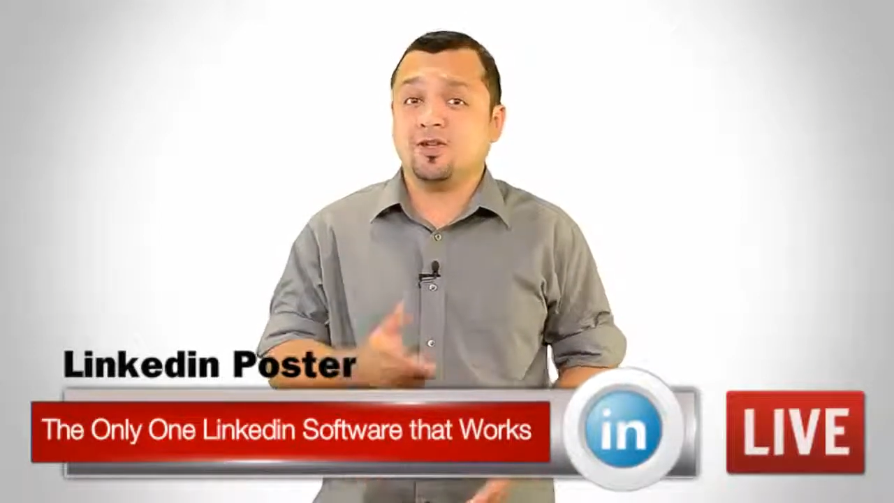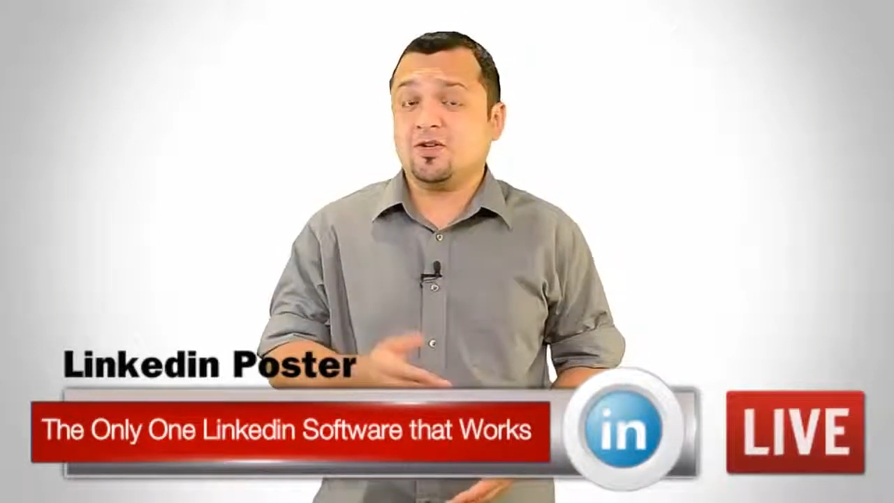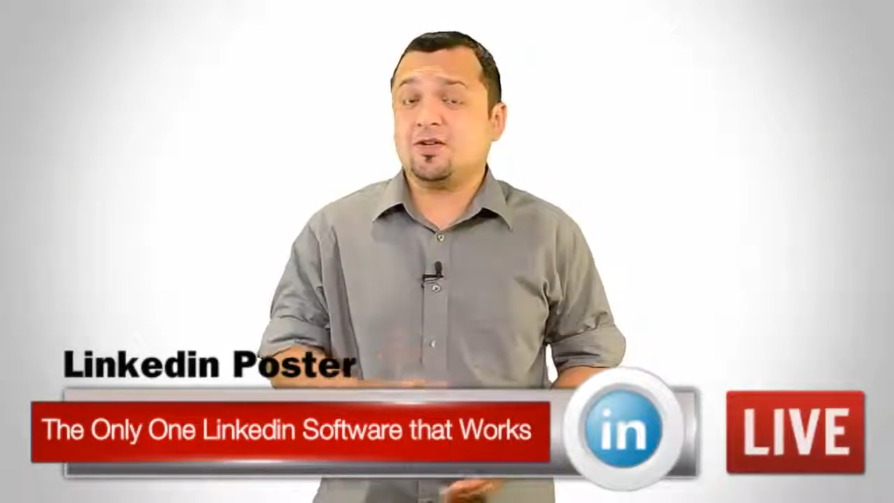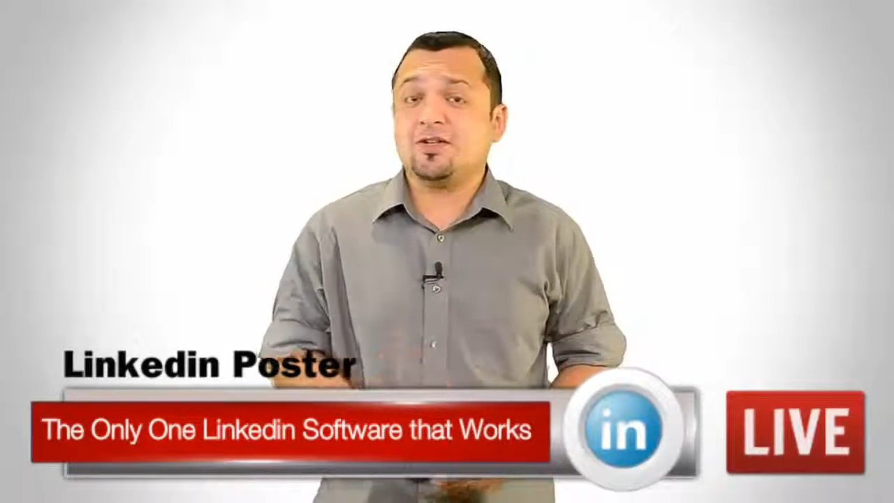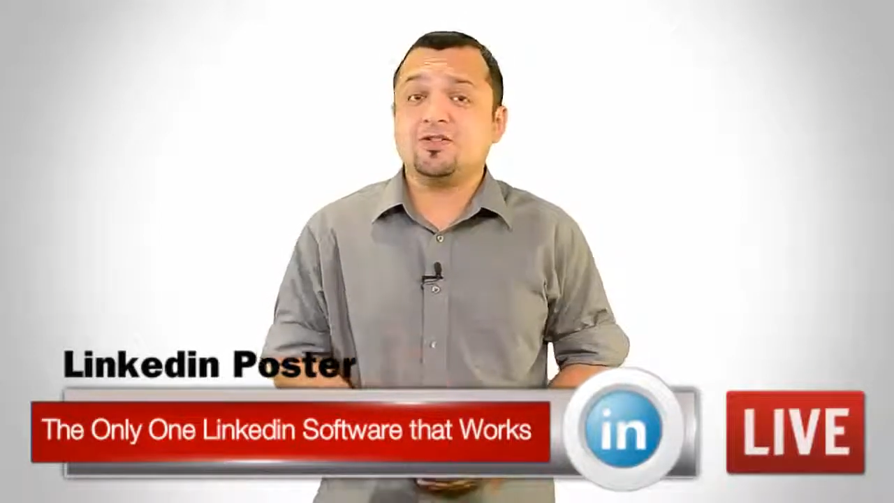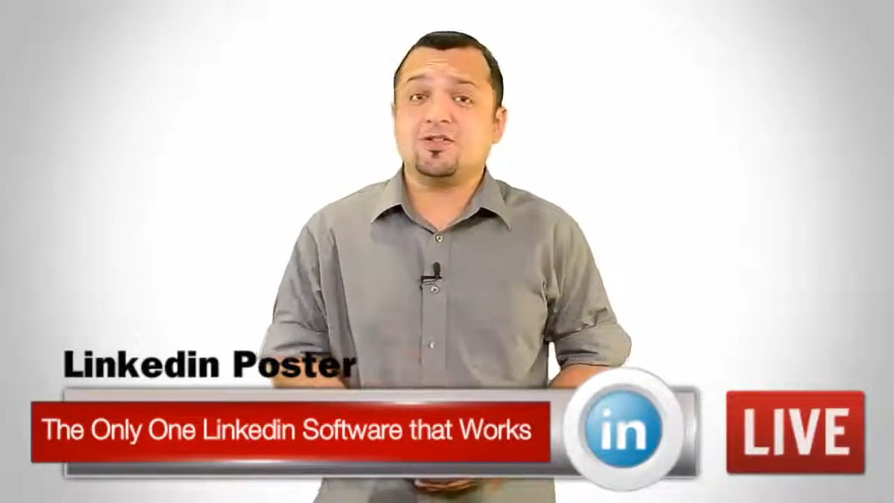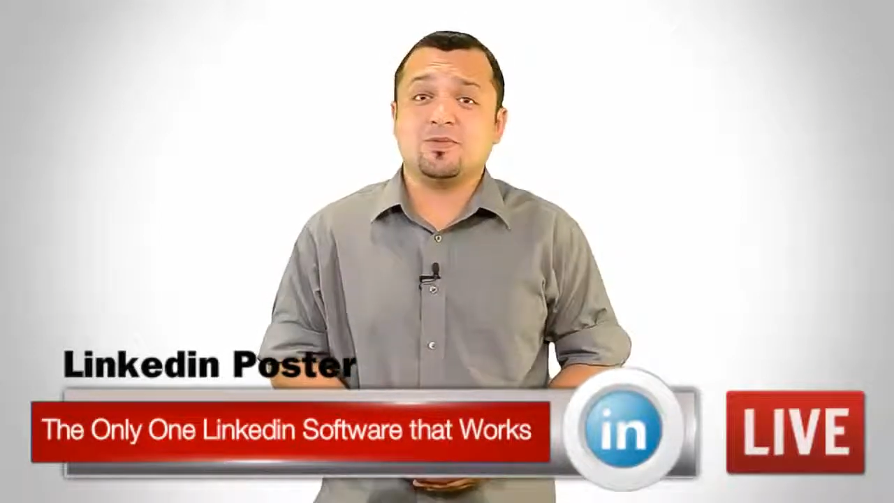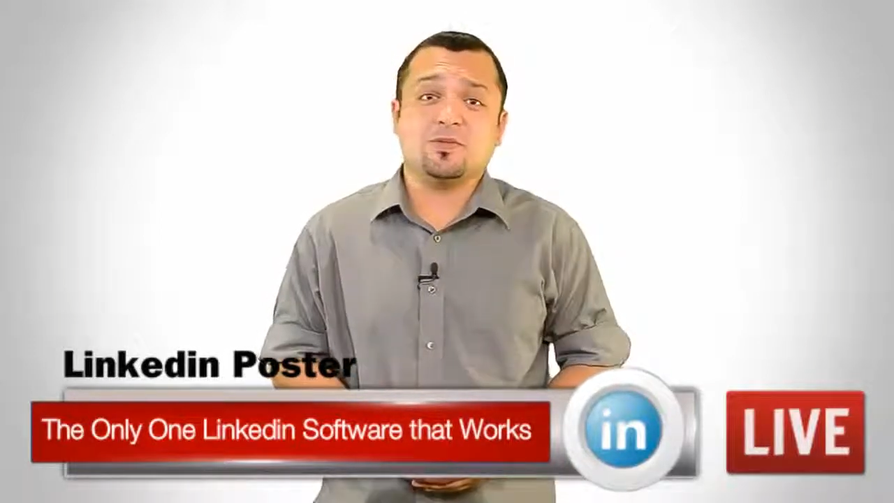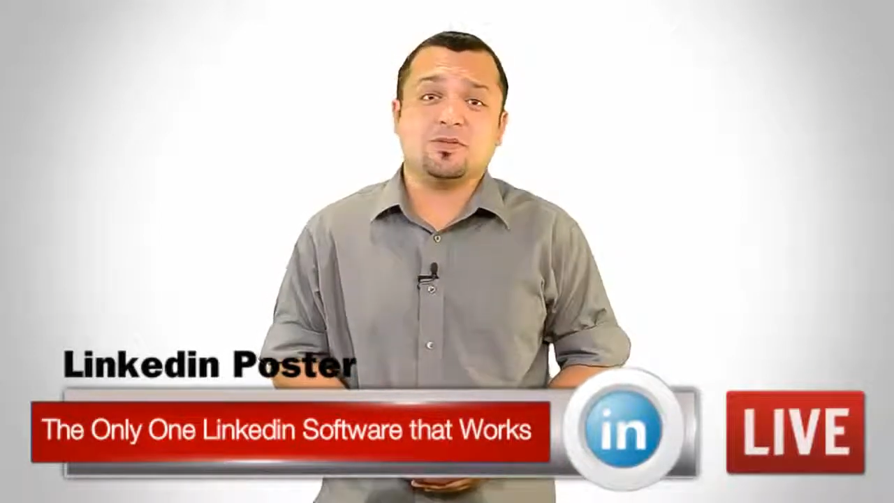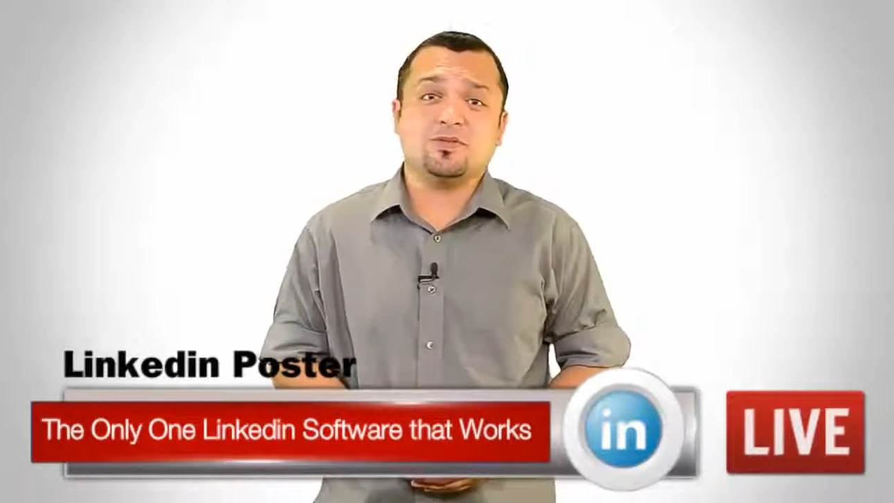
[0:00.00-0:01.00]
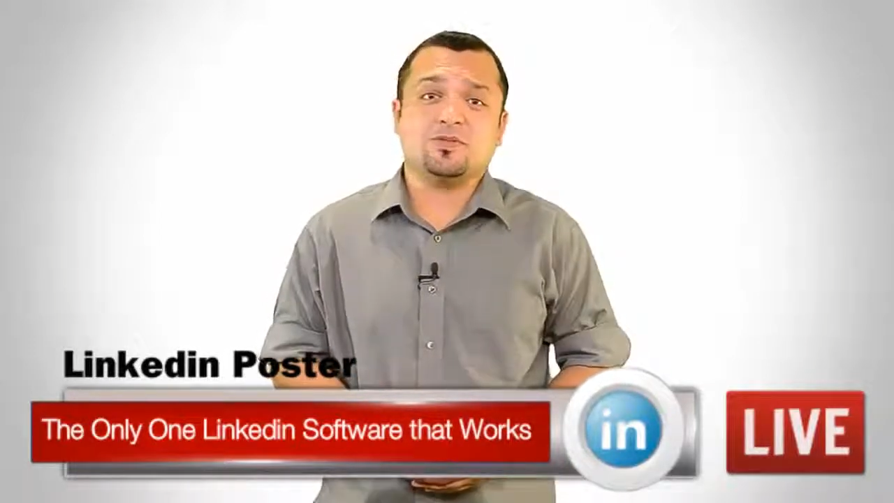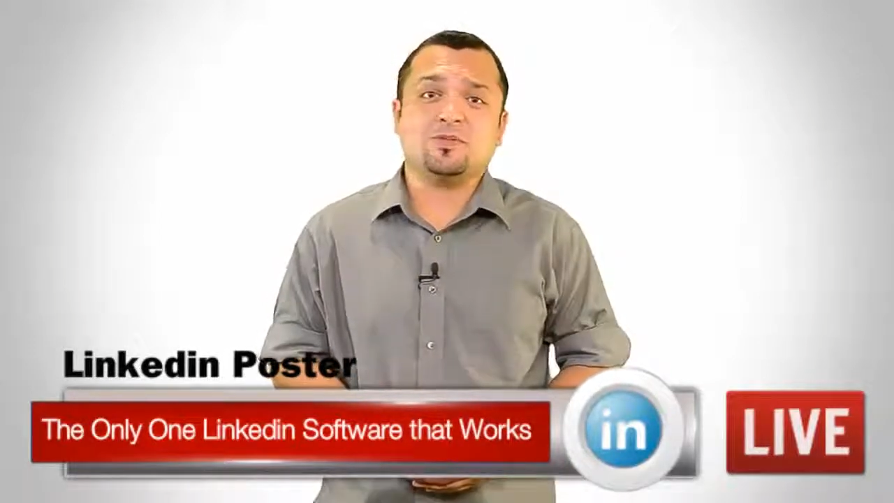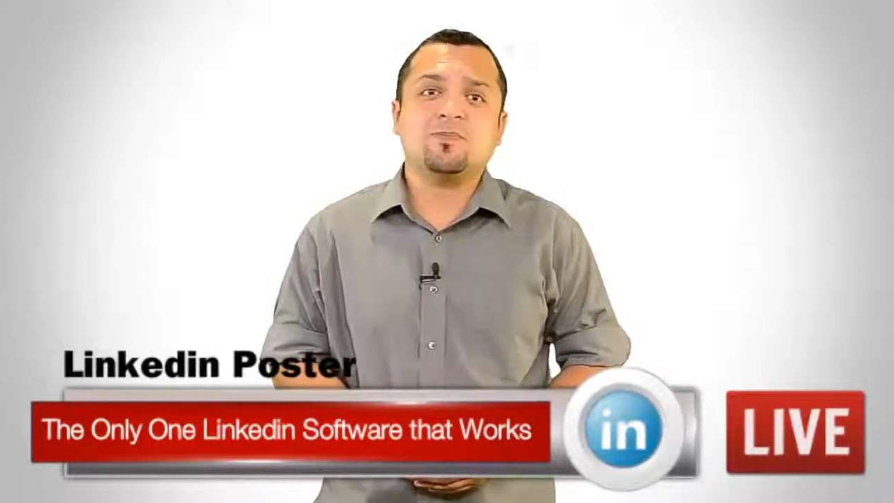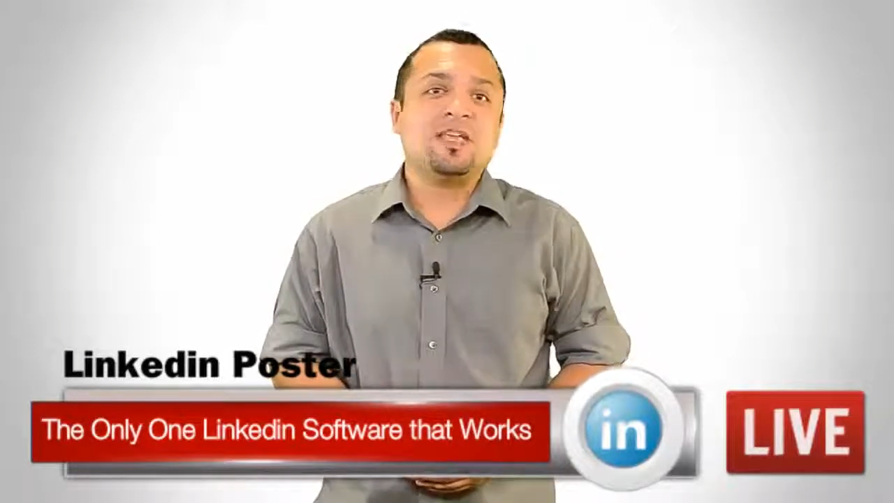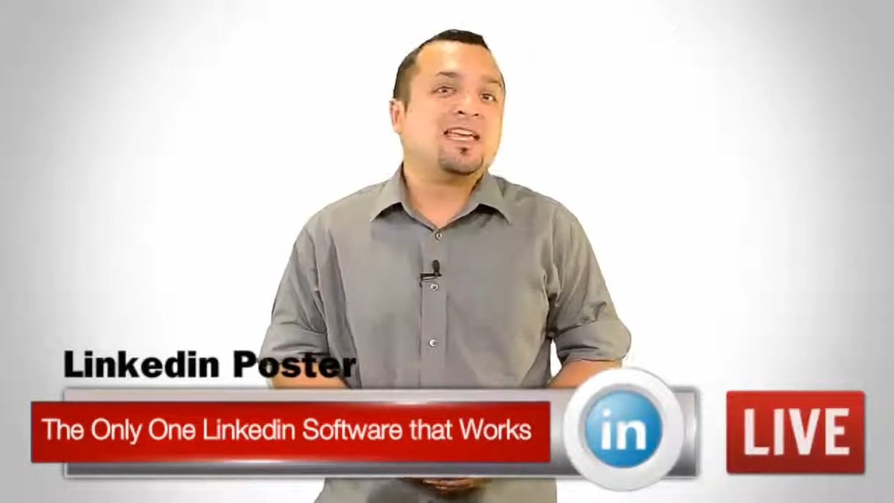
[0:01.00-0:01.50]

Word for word: your customers.